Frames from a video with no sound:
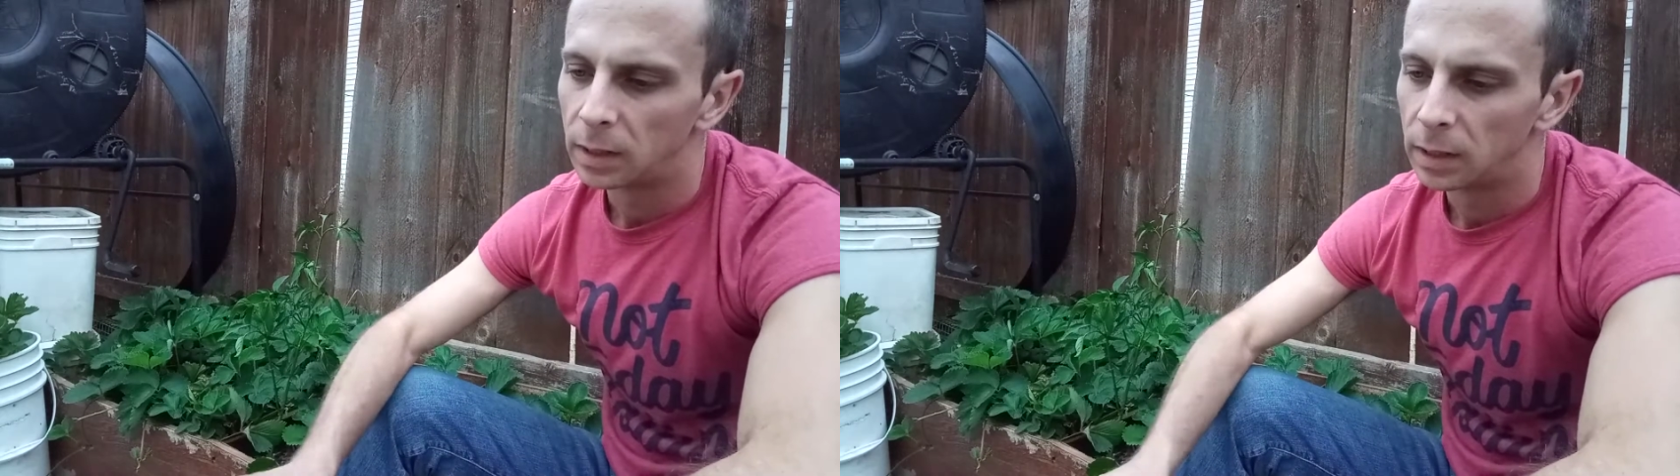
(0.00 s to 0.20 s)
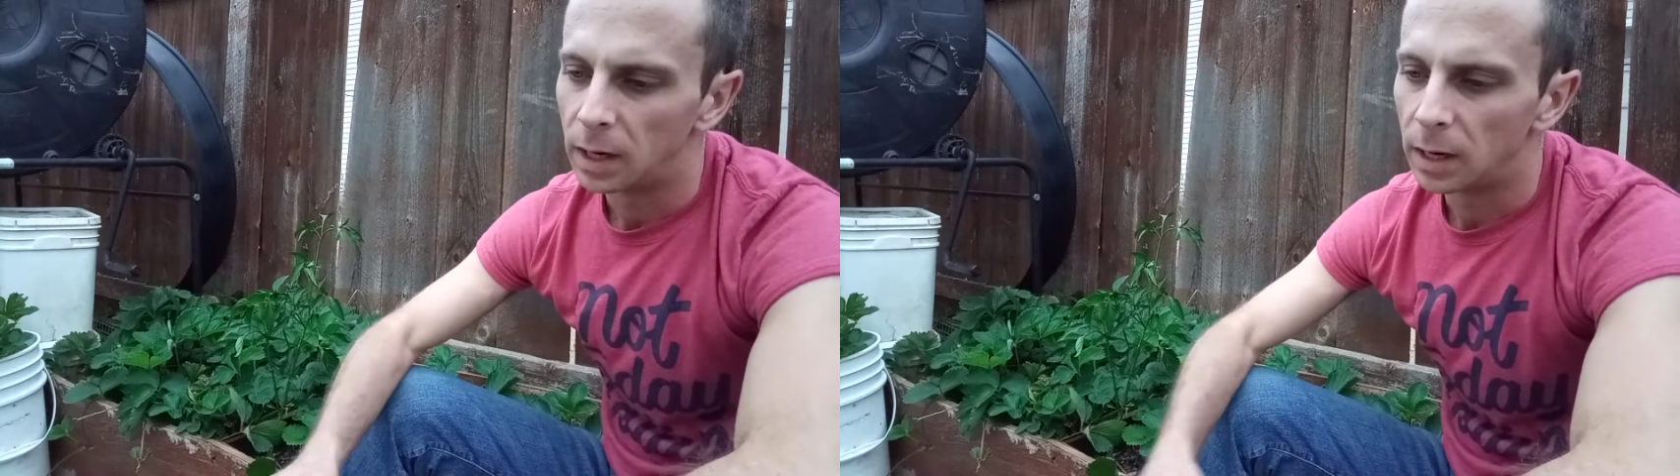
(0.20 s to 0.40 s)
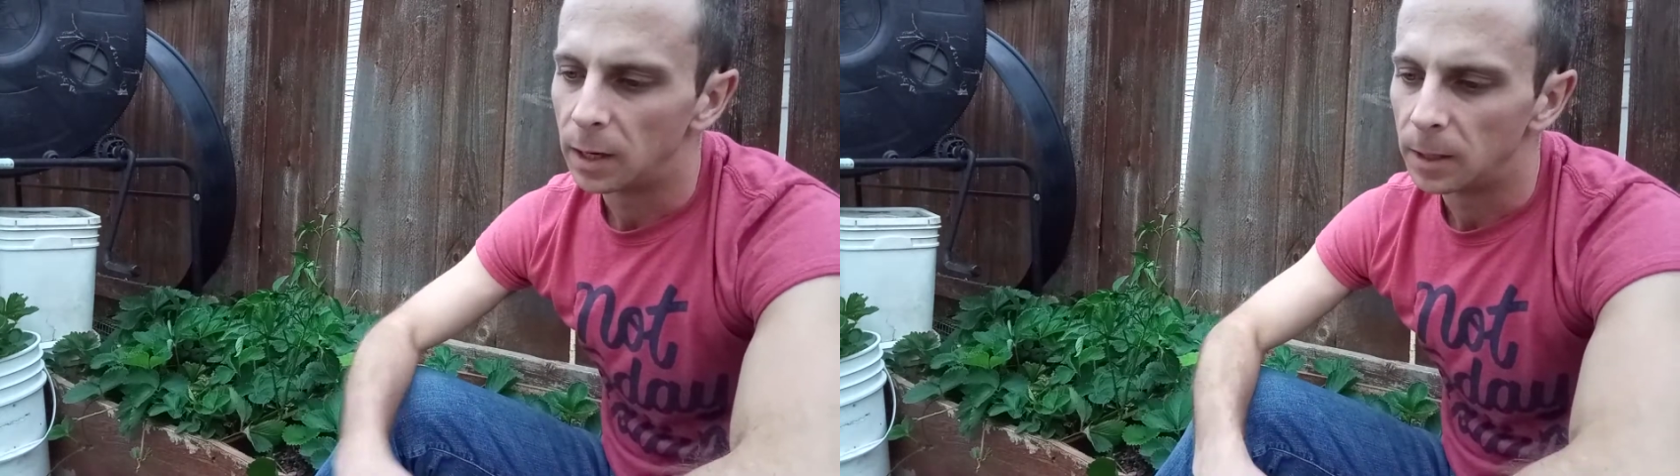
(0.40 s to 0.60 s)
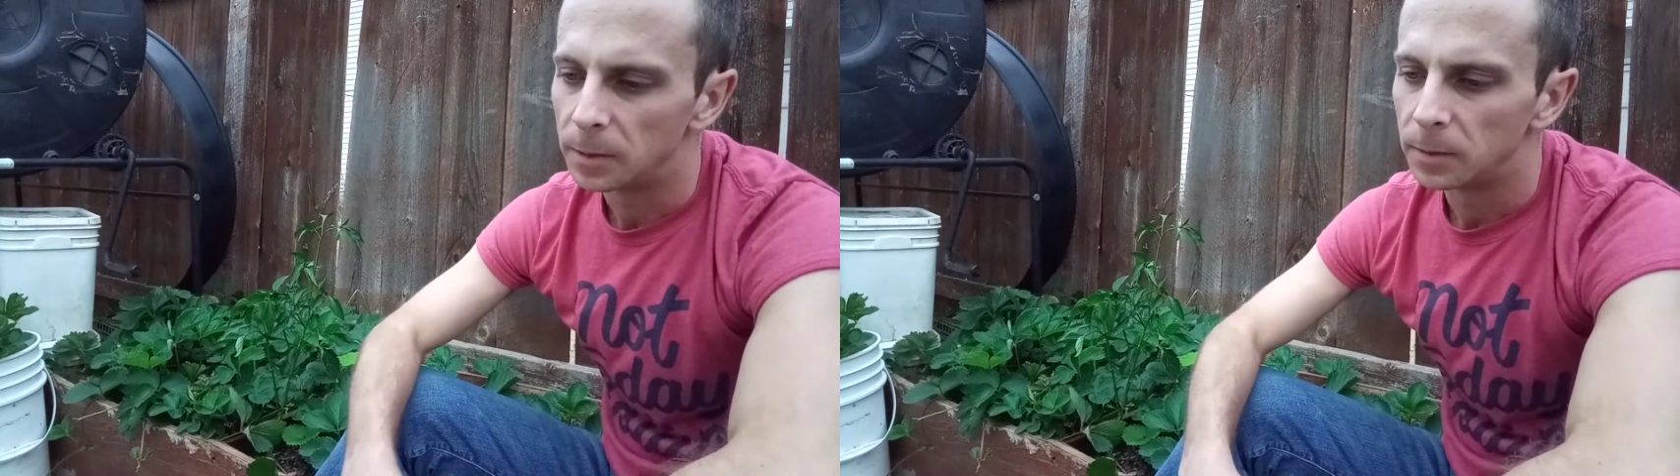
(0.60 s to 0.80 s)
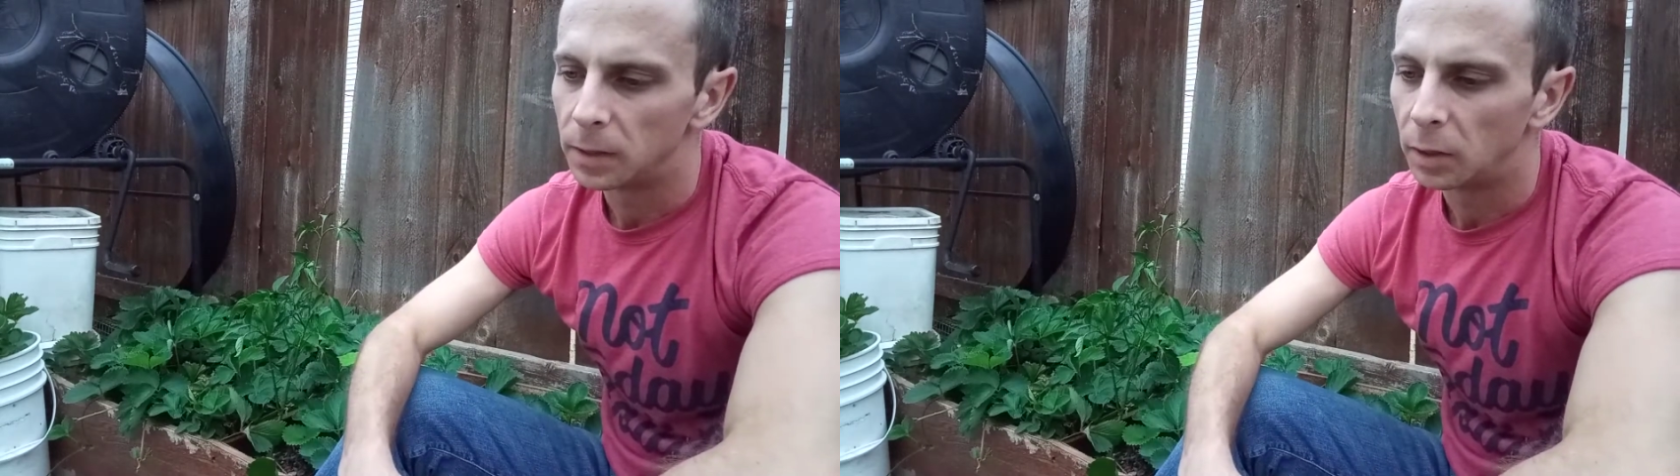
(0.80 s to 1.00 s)

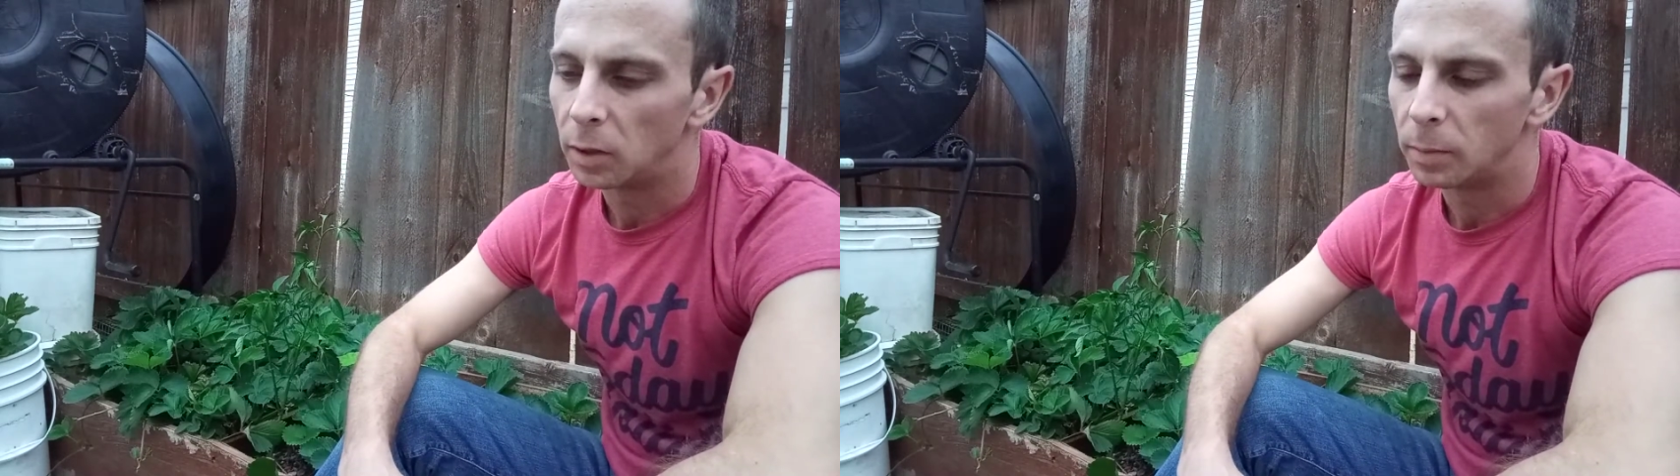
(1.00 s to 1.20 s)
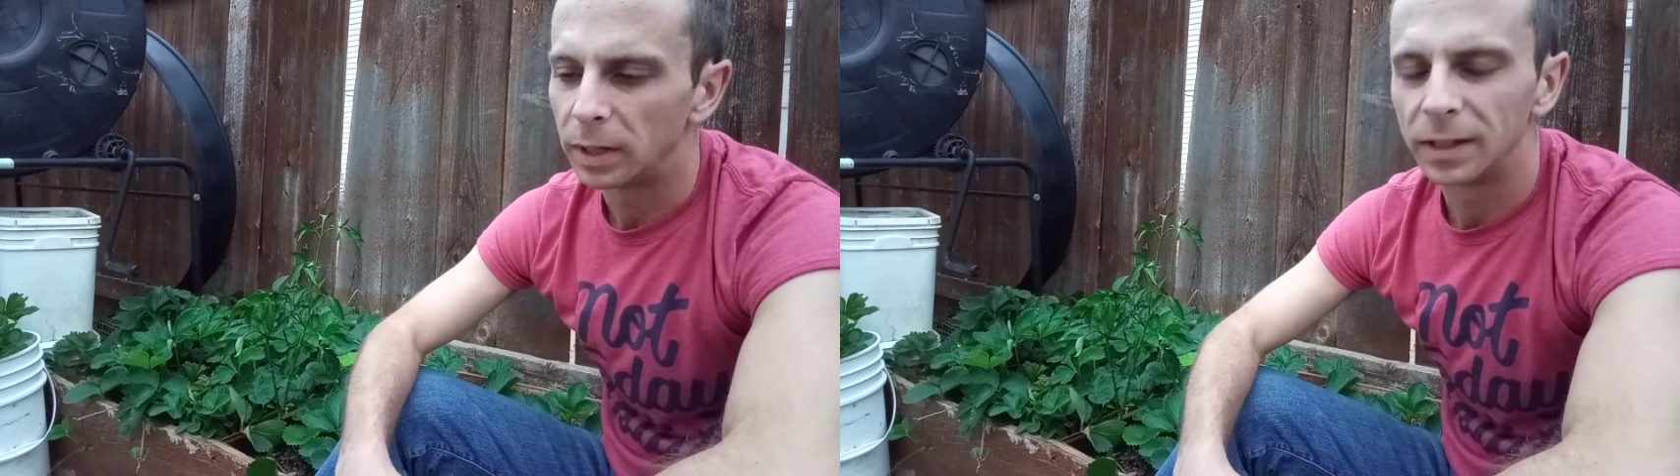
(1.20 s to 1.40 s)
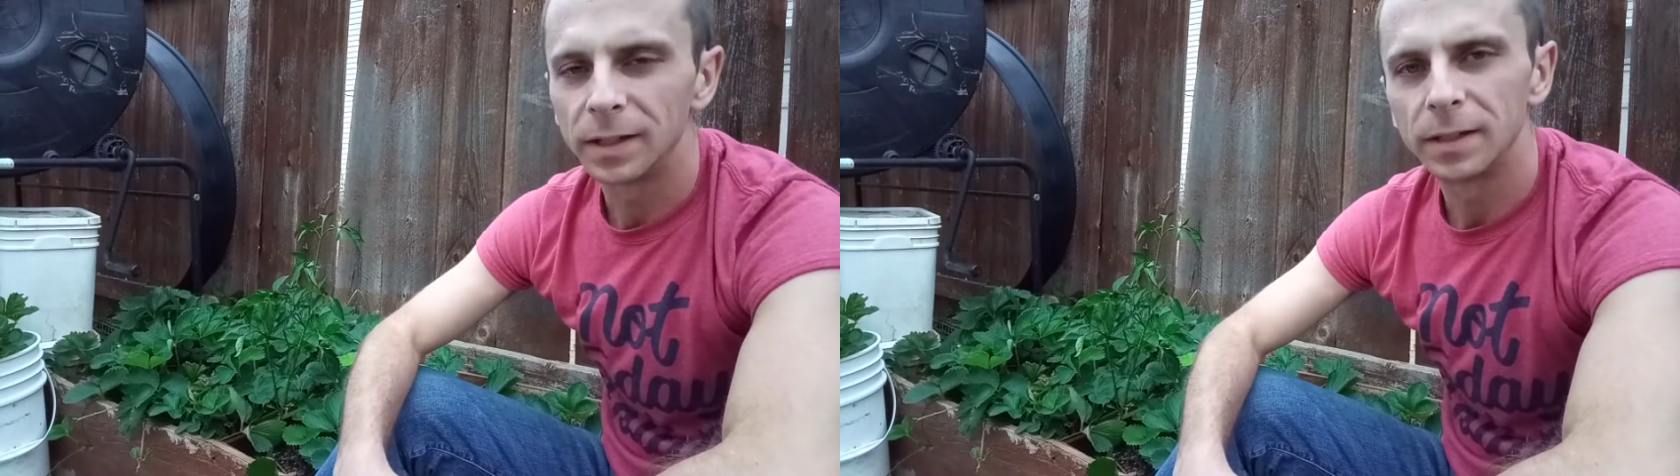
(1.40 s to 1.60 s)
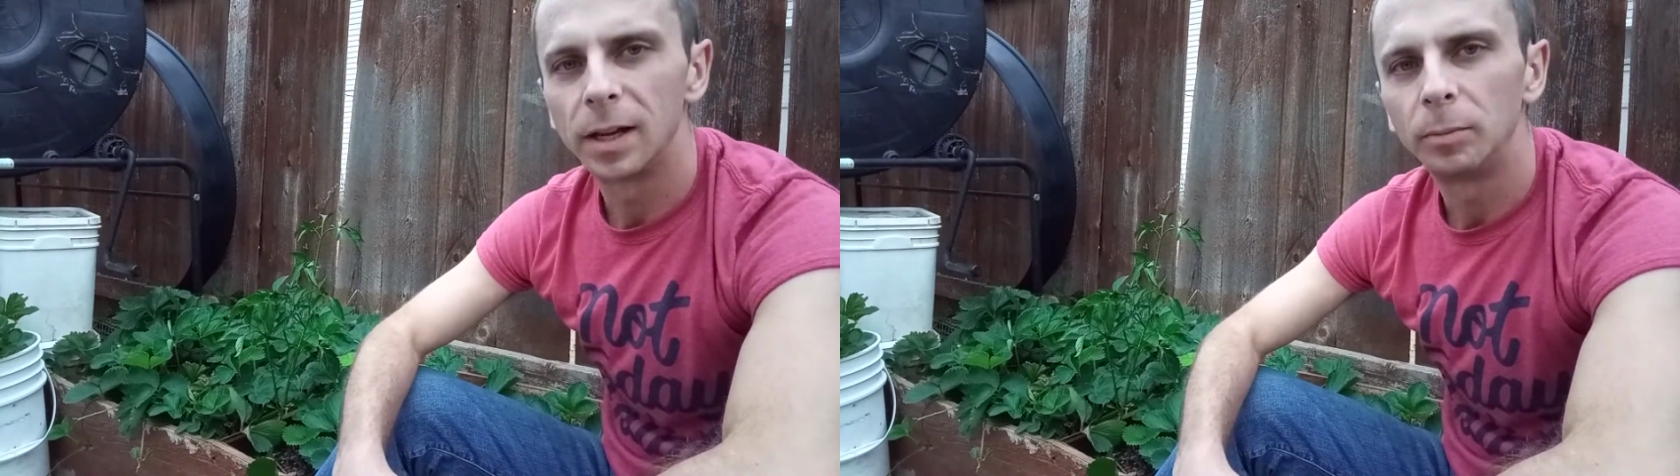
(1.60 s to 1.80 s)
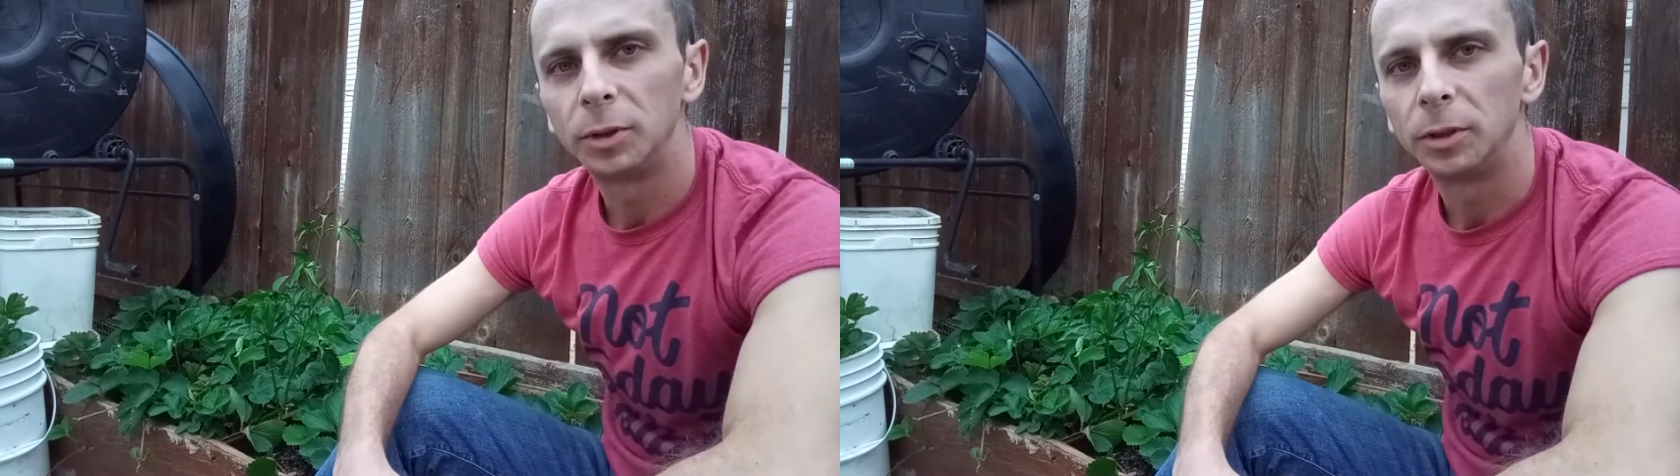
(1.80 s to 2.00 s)
then I'll make an
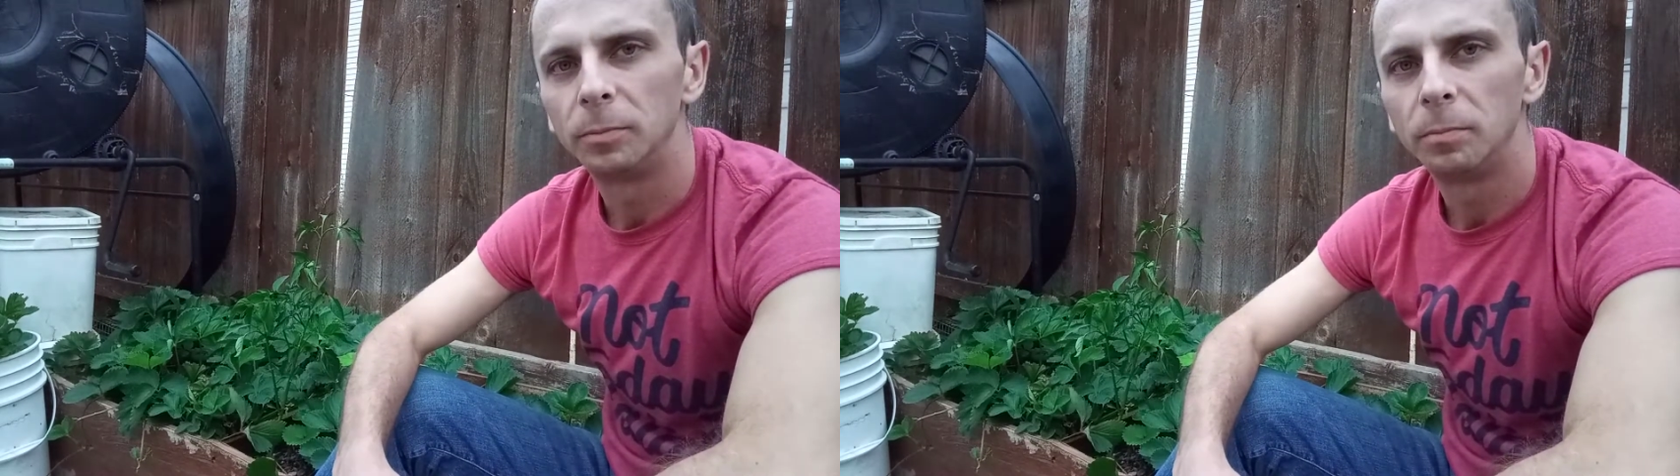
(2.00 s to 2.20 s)
exception.